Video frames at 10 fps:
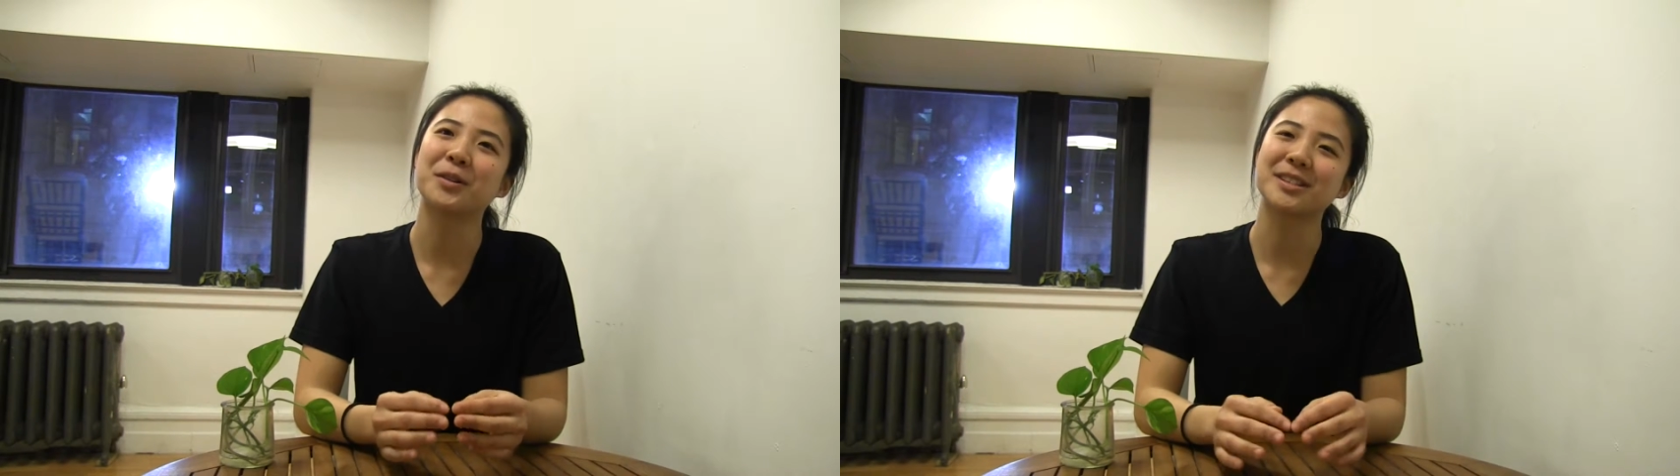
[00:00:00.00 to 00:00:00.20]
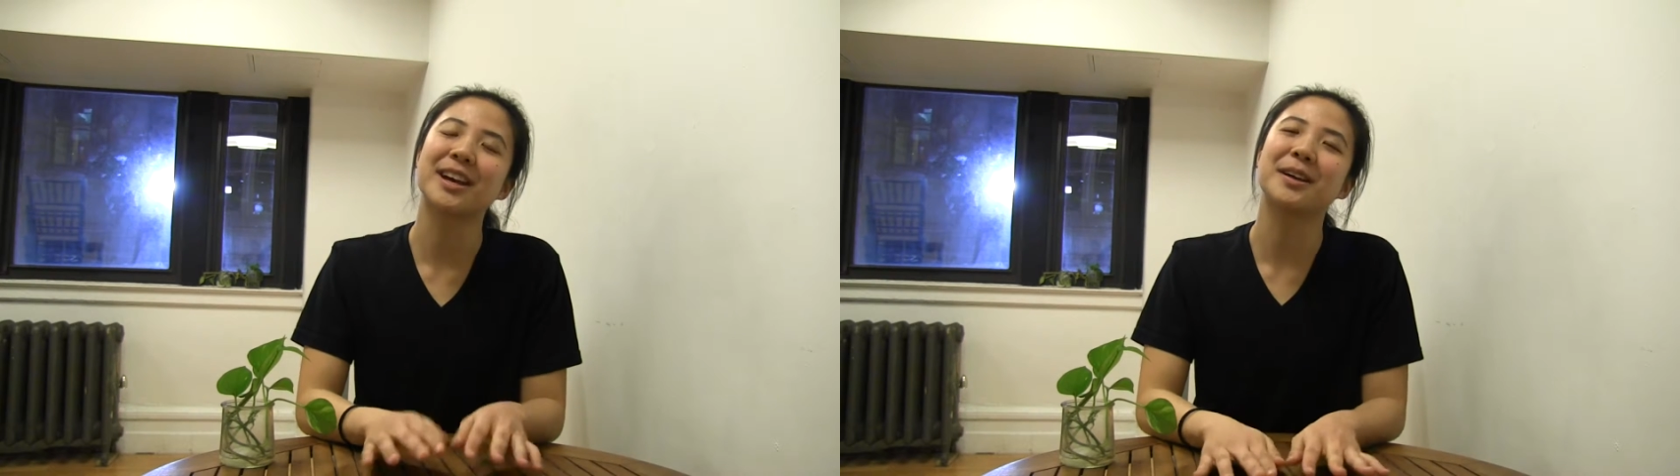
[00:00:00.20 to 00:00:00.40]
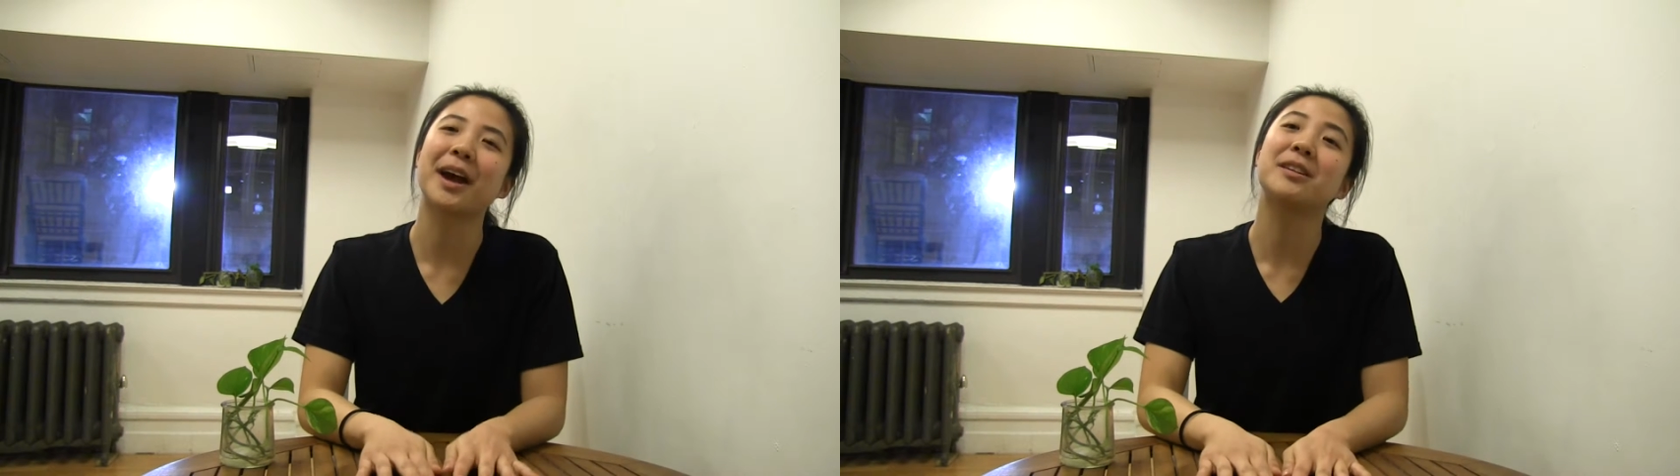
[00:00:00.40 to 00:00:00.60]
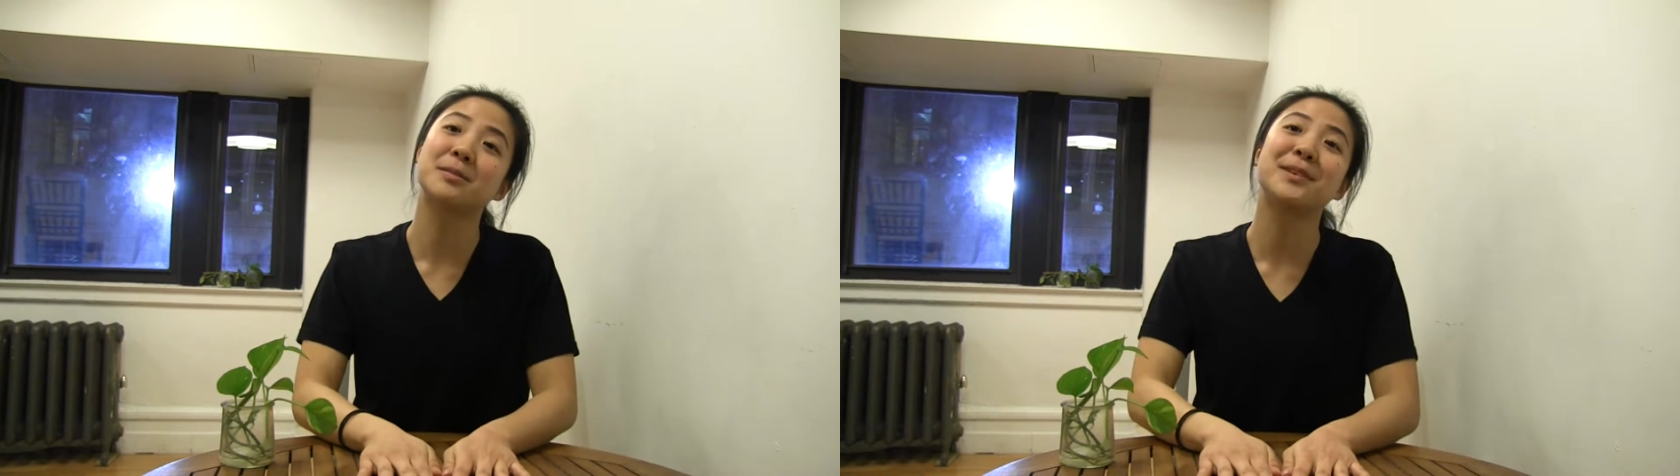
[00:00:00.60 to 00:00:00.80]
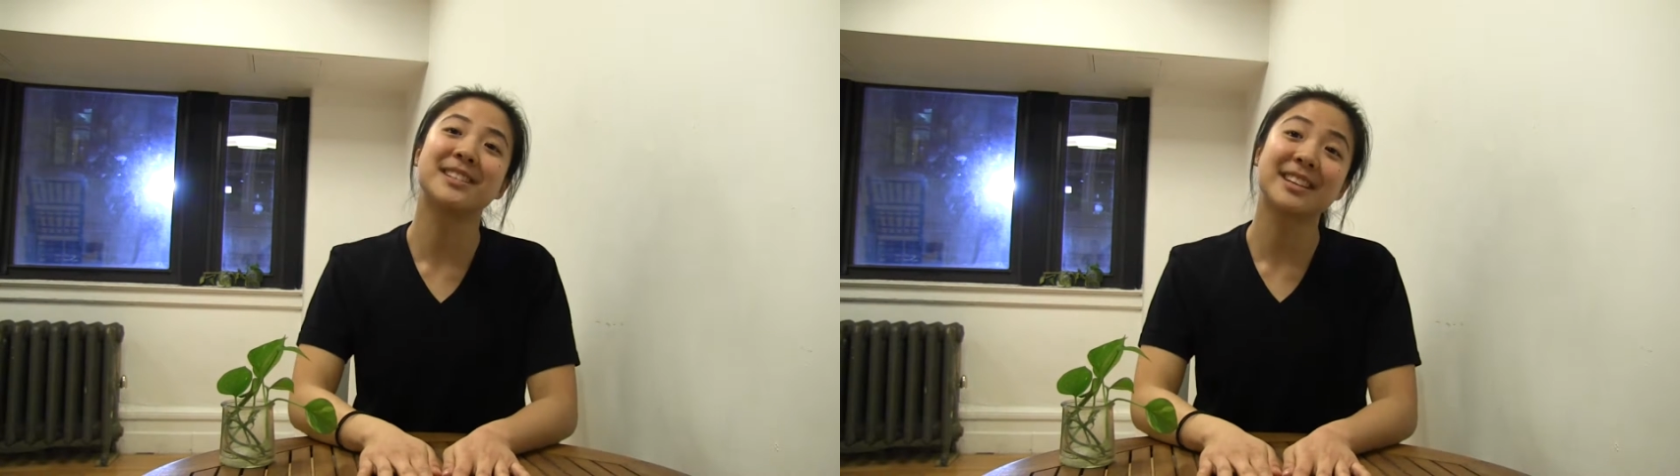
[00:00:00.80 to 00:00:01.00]
because I
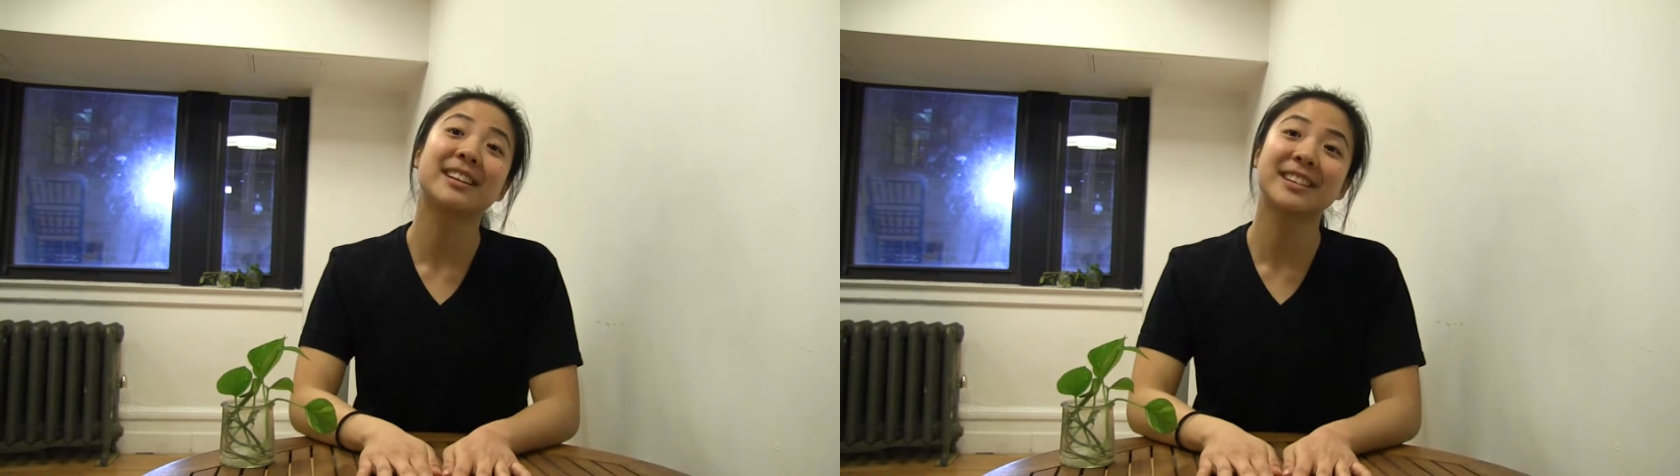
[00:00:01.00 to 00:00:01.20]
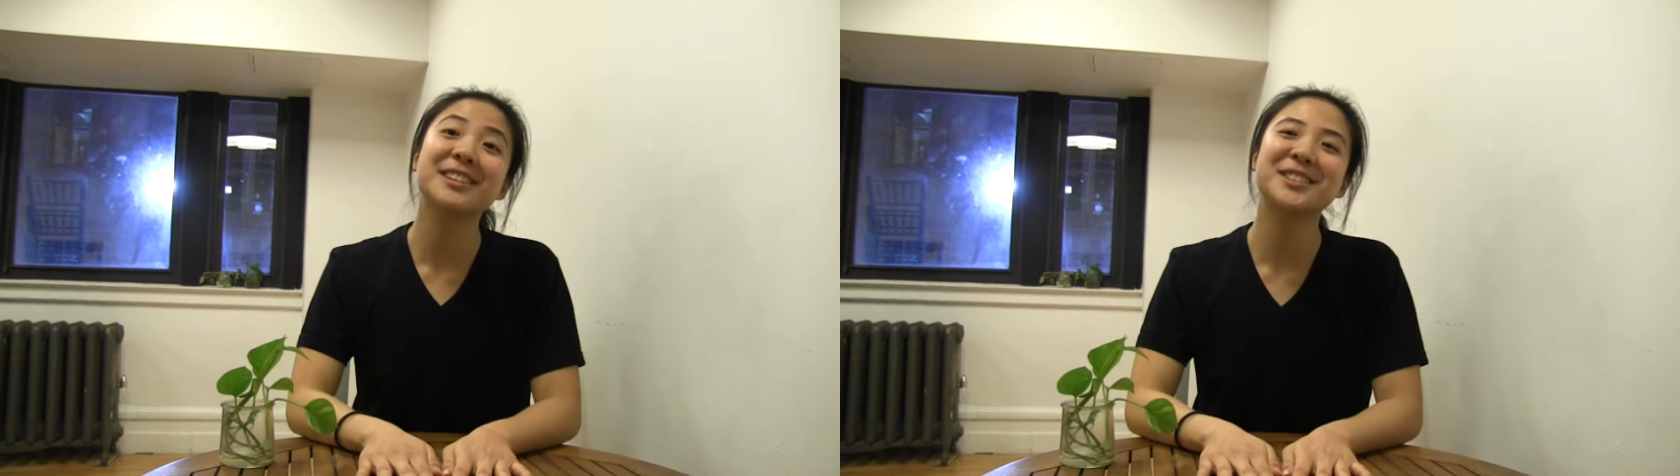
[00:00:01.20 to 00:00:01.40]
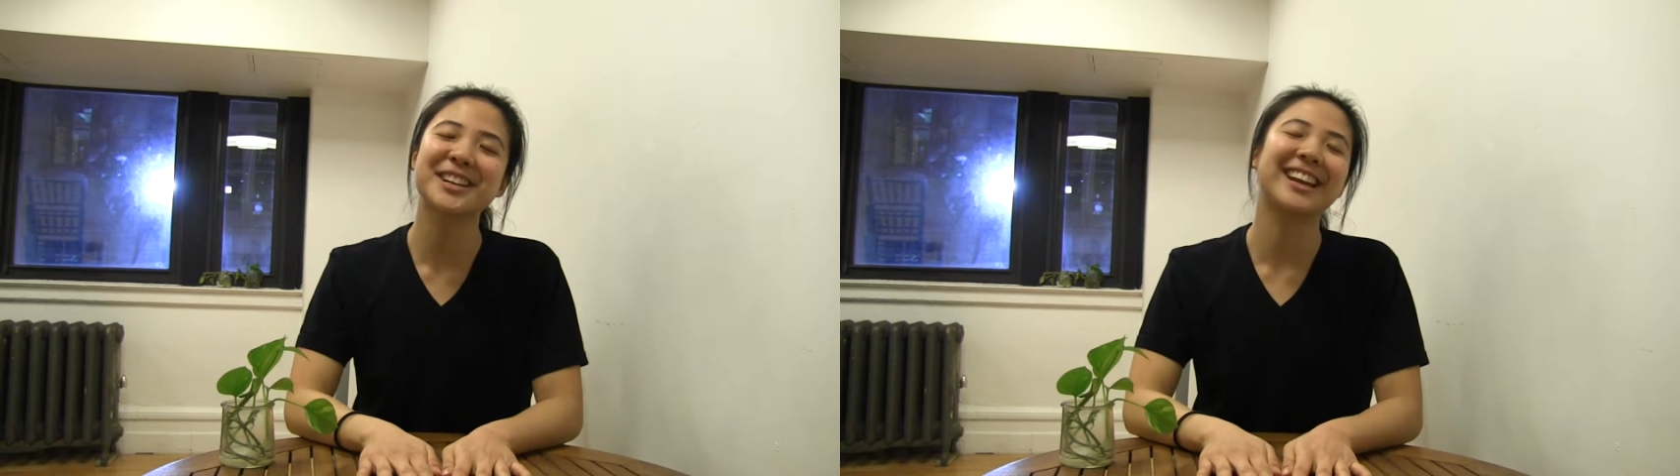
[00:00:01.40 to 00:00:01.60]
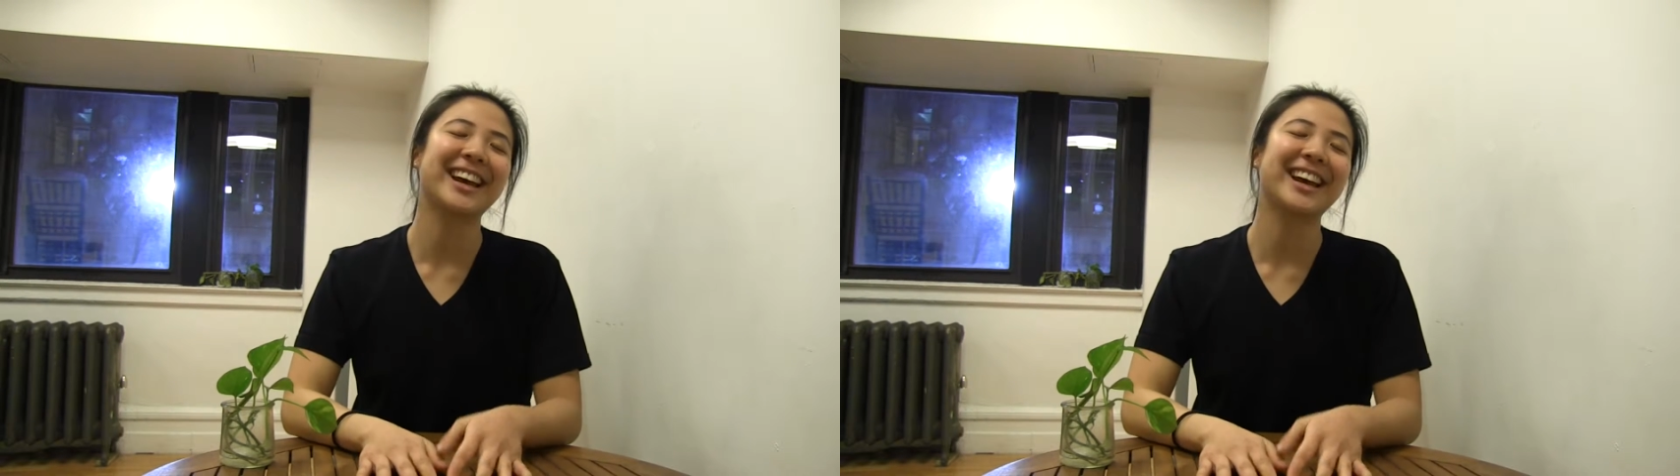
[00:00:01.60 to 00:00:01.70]
speak Singlish and